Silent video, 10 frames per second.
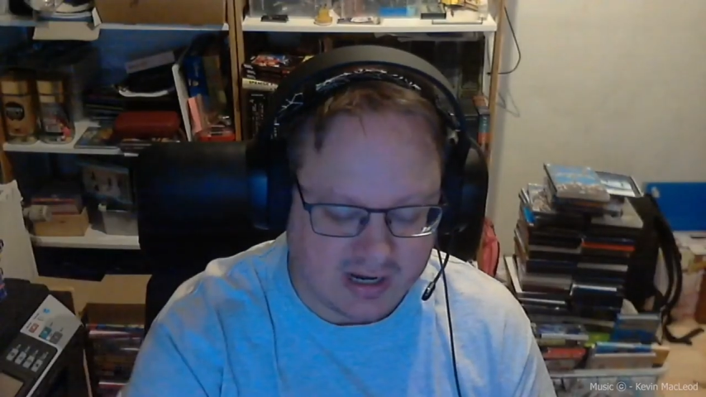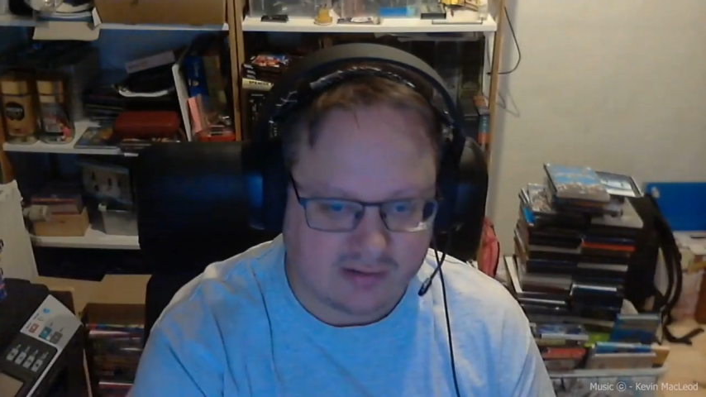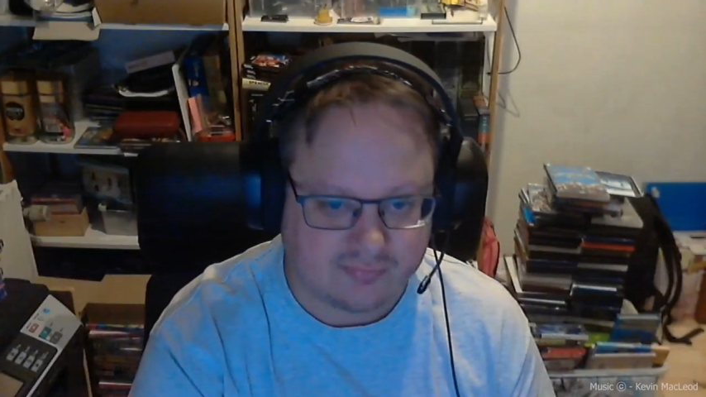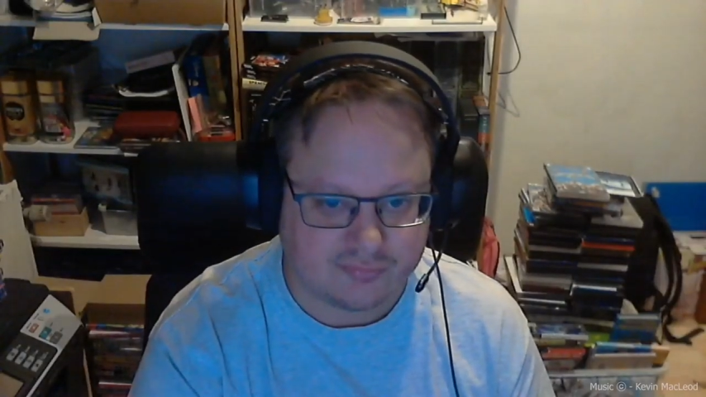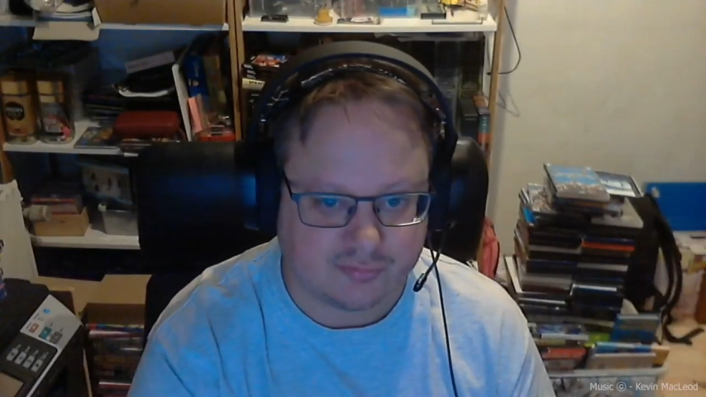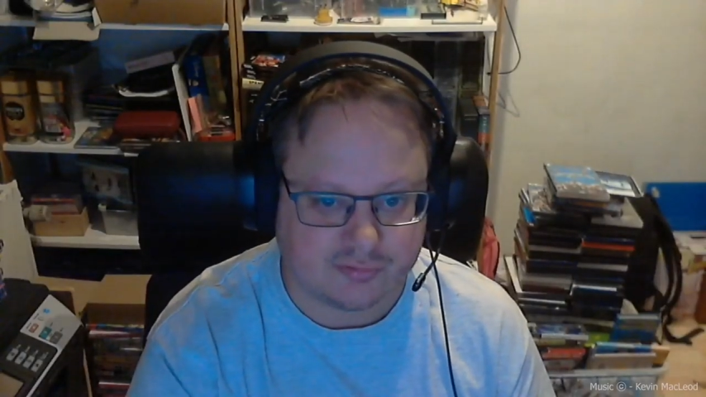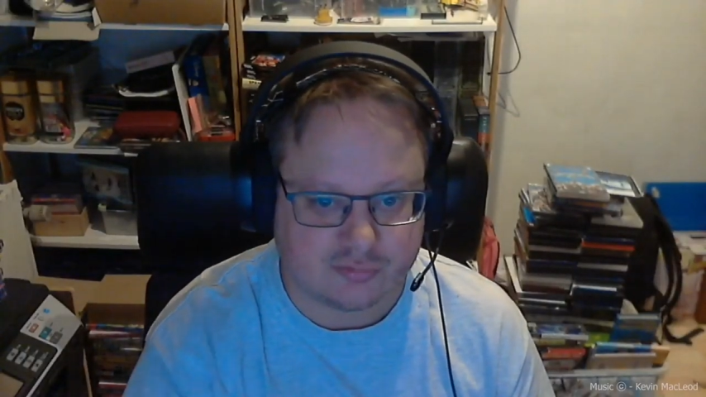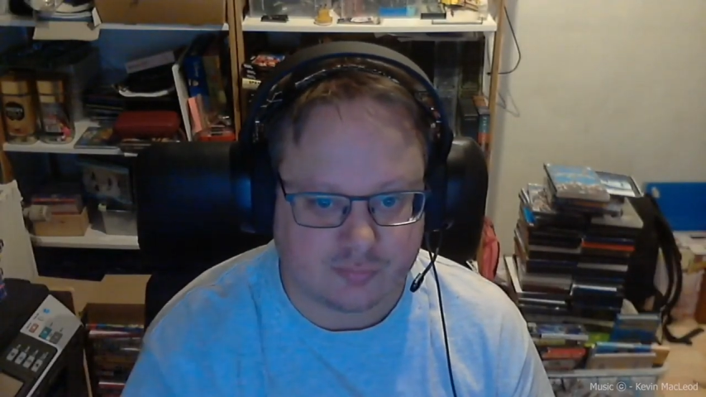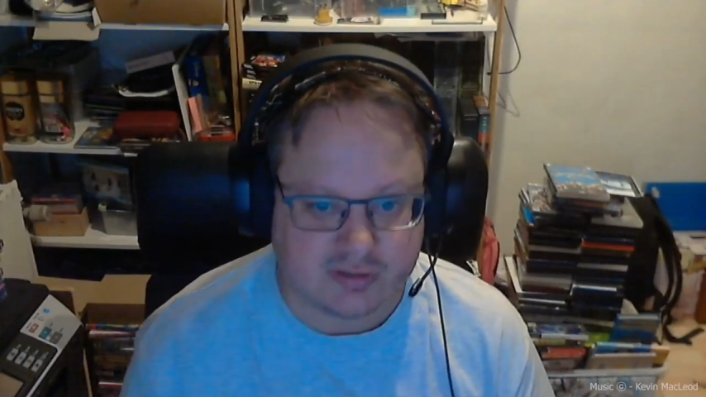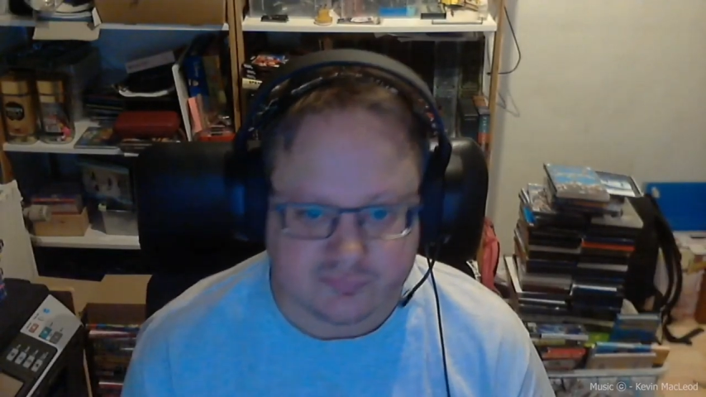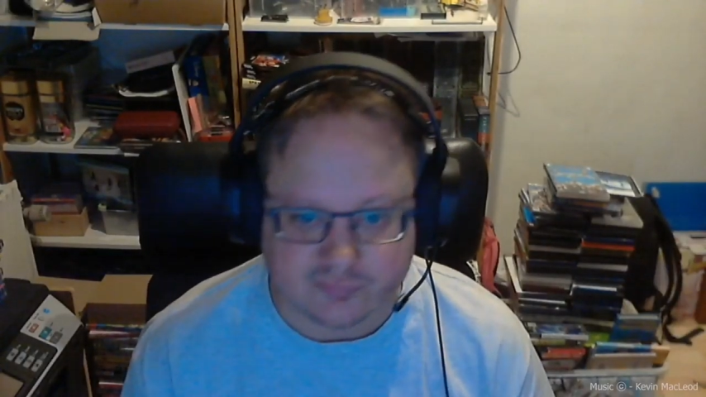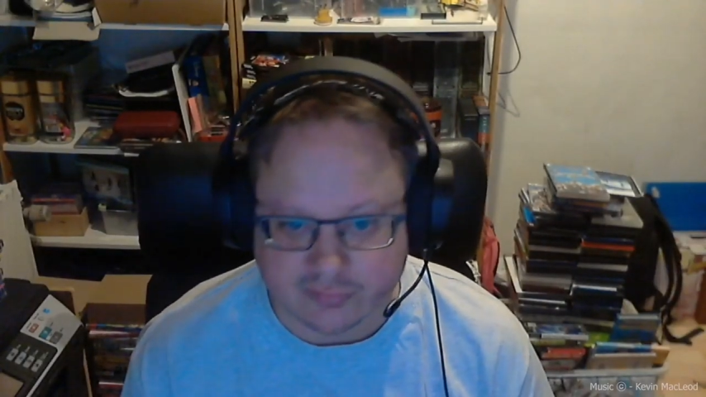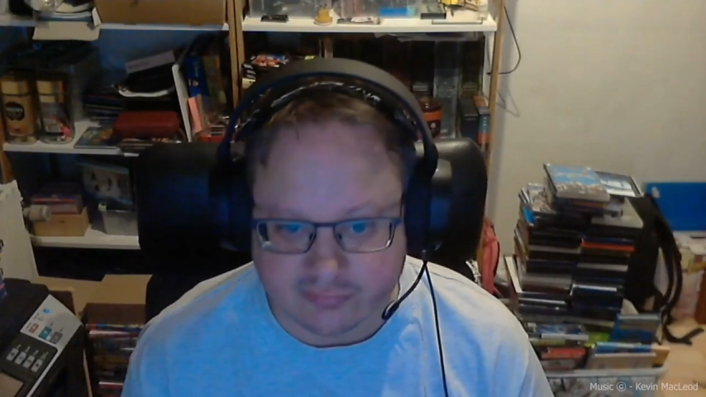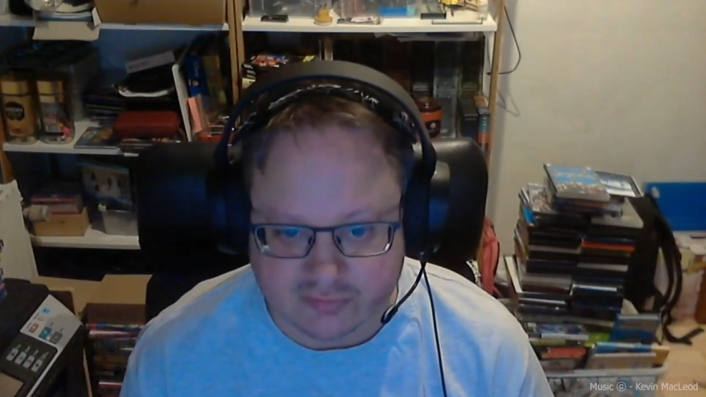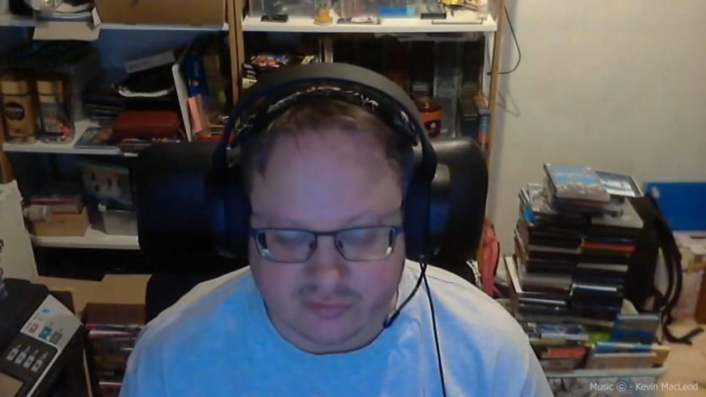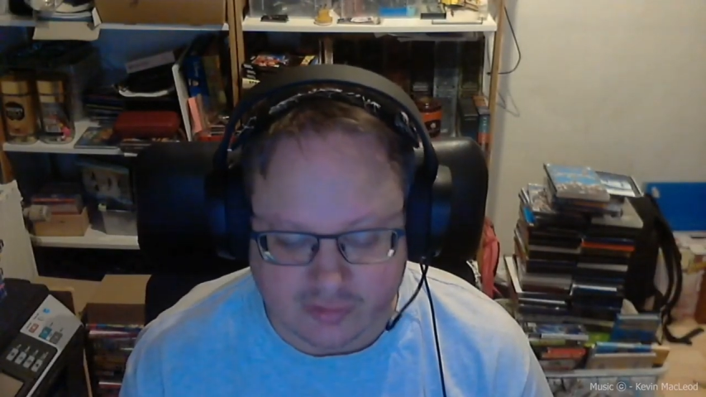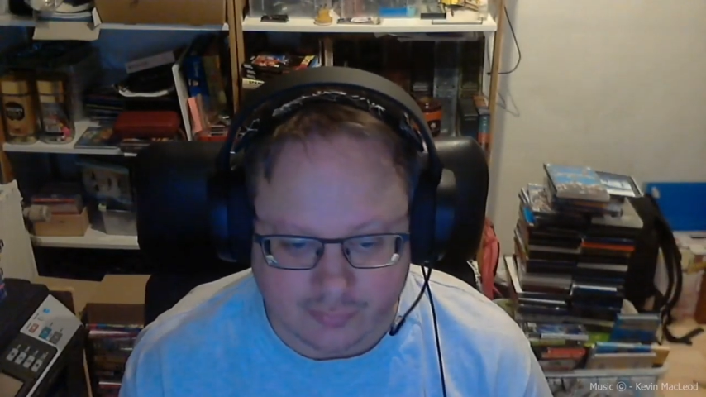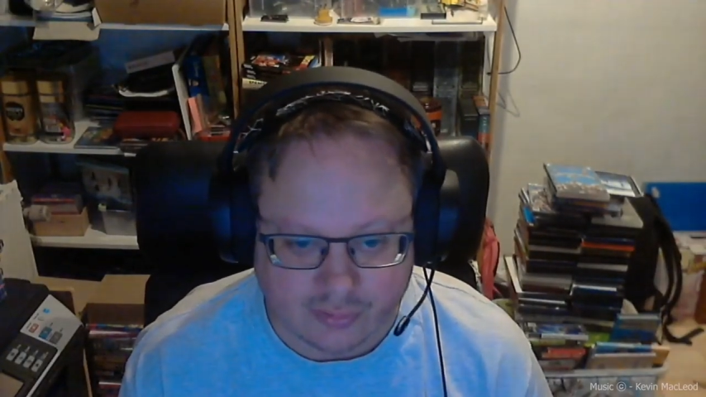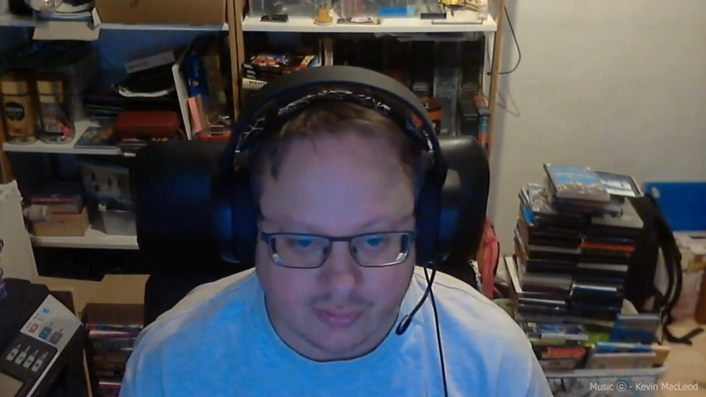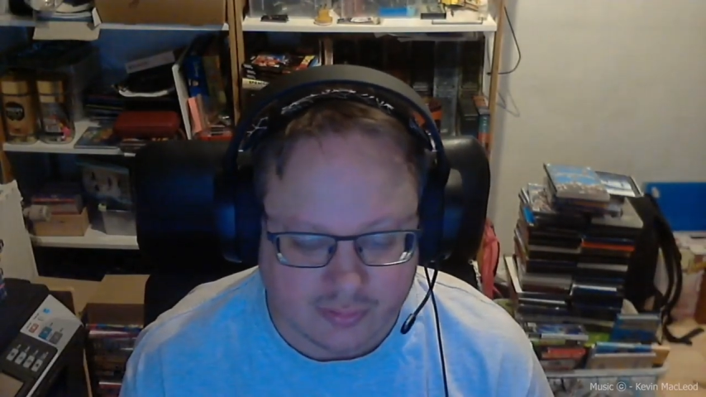after the 24th of
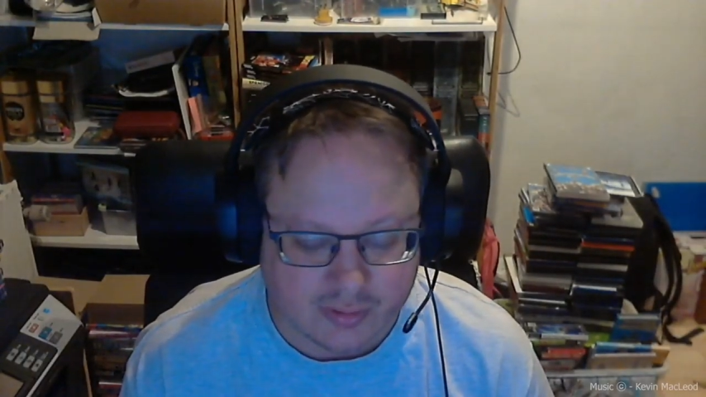December